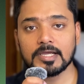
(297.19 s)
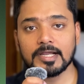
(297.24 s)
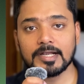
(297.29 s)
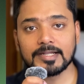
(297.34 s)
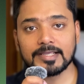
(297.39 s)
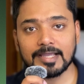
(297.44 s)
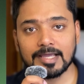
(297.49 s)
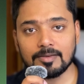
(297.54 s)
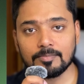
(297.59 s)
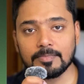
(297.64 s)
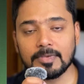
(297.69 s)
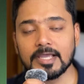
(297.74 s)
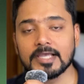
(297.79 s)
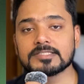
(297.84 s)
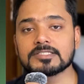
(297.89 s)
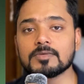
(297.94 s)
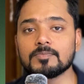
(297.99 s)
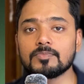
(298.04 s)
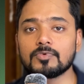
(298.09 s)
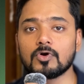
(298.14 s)
It can
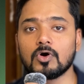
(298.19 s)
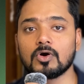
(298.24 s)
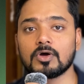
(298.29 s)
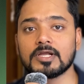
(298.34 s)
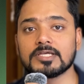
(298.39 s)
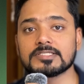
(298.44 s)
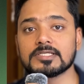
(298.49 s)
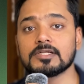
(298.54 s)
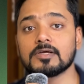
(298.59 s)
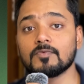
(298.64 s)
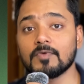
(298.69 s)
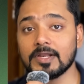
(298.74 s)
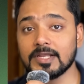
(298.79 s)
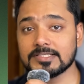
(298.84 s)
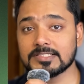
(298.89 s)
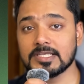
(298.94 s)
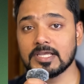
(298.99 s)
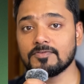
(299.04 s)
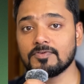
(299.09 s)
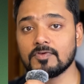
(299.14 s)
make some progress in a very
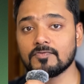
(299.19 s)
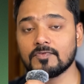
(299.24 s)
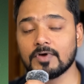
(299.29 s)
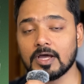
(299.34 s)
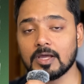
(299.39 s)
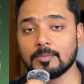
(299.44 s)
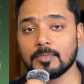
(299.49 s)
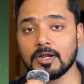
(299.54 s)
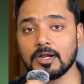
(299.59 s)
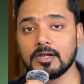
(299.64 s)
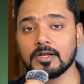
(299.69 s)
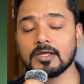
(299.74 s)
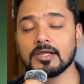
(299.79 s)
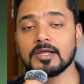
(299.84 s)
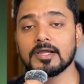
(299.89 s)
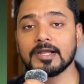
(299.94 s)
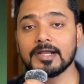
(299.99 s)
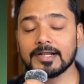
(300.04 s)
safe environment.